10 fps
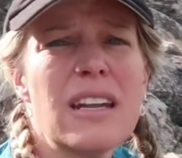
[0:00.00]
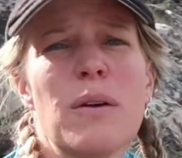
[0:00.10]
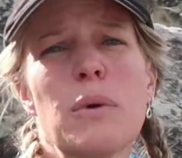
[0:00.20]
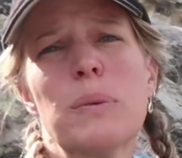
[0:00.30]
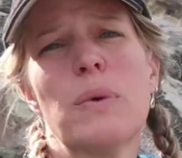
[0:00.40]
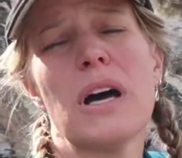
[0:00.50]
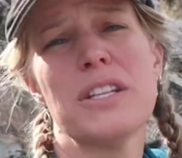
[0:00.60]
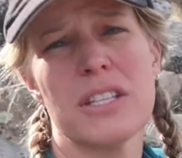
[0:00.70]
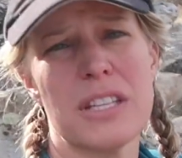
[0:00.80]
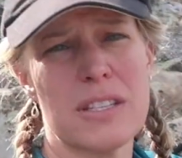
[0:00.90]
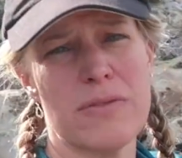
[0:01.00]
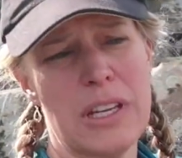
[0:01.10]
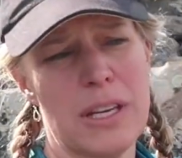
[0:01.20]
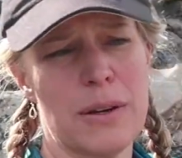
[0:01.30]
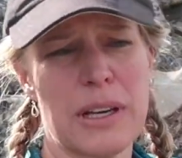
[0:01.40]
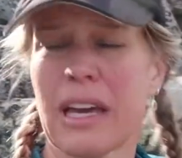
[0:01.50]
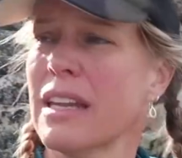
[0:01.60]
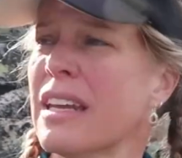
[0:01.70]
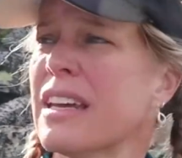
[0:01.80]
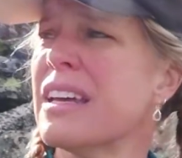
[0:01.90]
I will watch this video
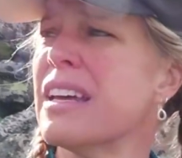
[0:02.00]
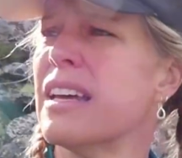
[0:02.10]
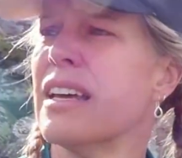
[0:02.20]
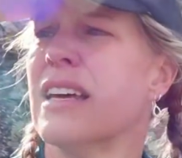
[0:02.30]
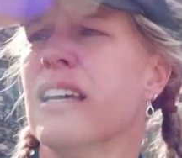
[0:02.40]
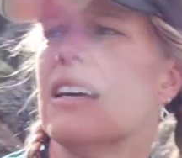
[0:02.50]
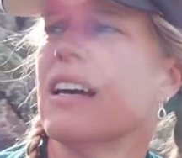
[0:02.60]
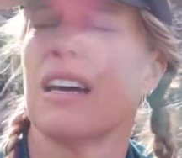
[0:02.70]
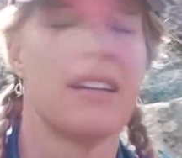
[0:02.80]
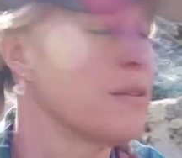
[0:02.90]
again. I